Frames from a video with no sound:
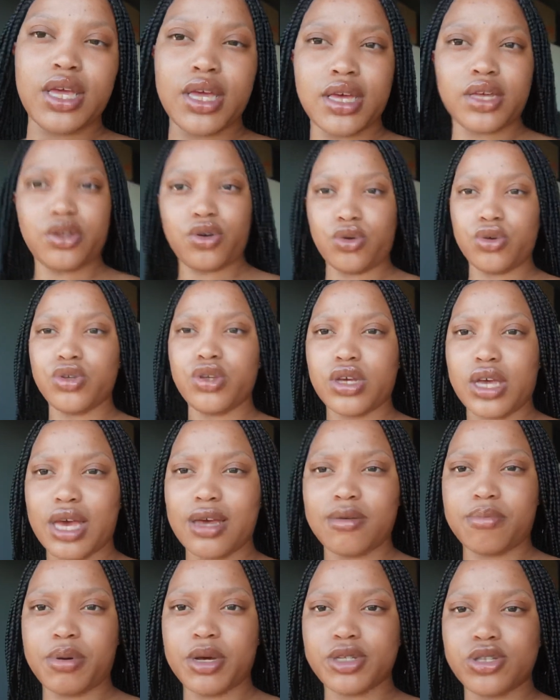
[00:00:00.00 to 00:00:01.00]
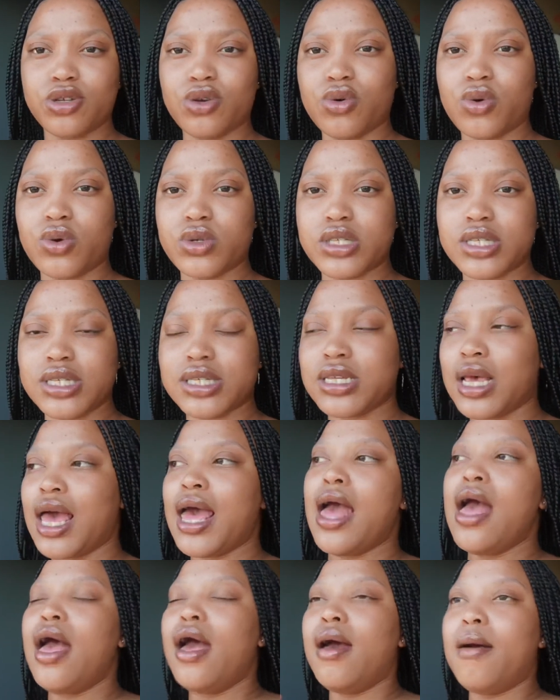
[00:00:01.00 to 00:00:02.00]
You know, you can pass your courses,
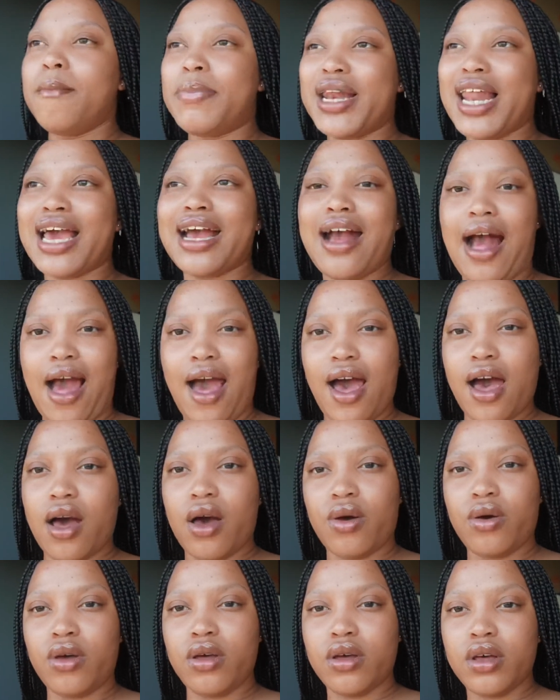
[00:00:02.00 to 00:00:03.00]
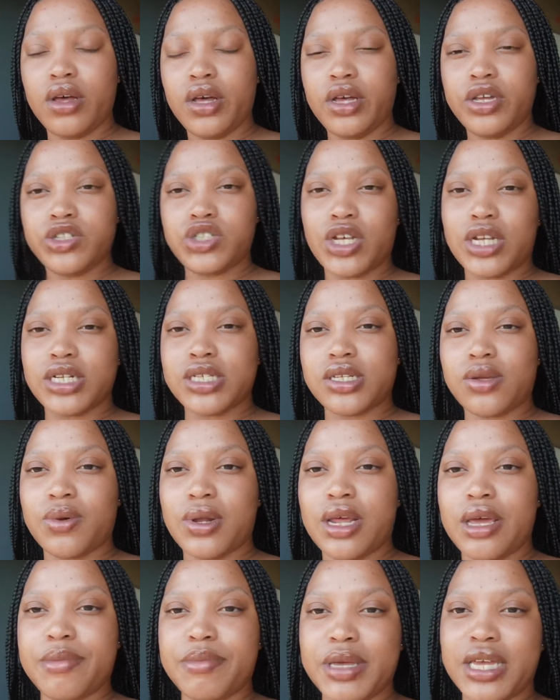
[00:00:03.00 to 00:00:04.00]
but like, how? Do you understand
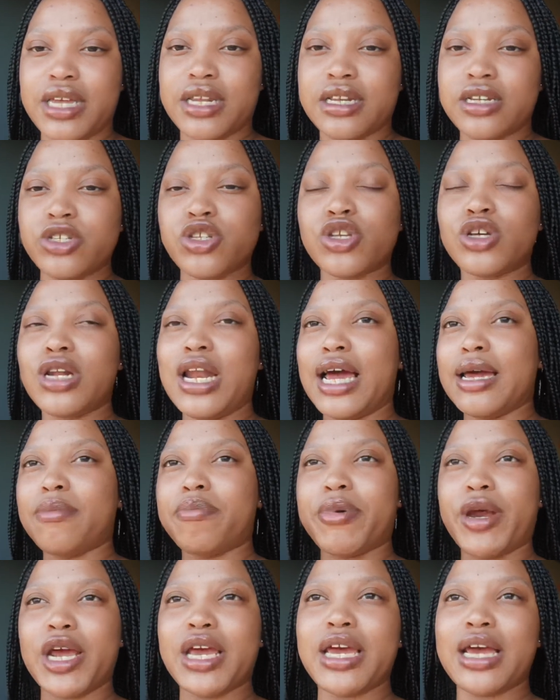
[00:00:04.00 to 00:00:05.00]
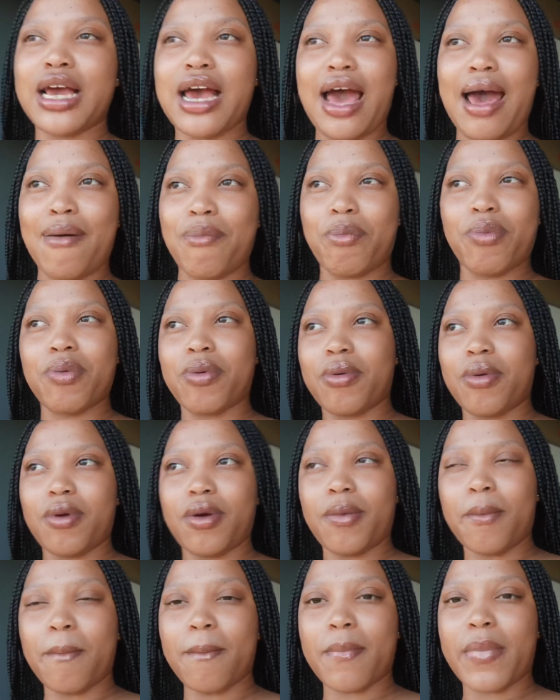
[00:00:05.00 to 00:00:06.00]
what I mean? So like, breaking up
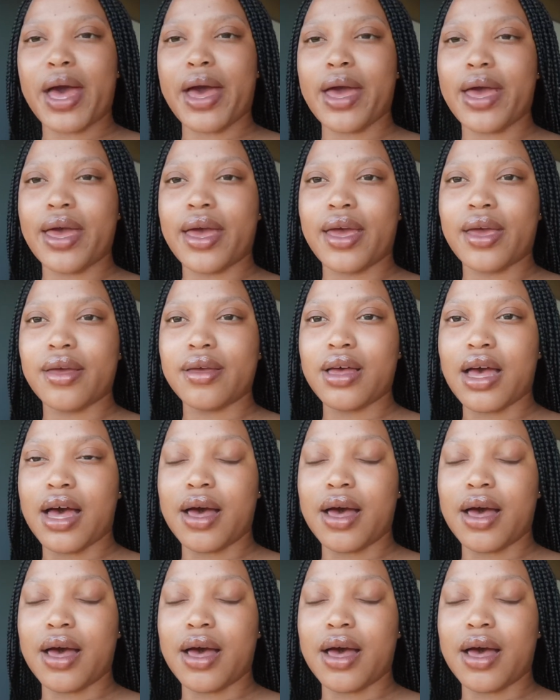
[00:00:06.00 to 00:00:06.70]
my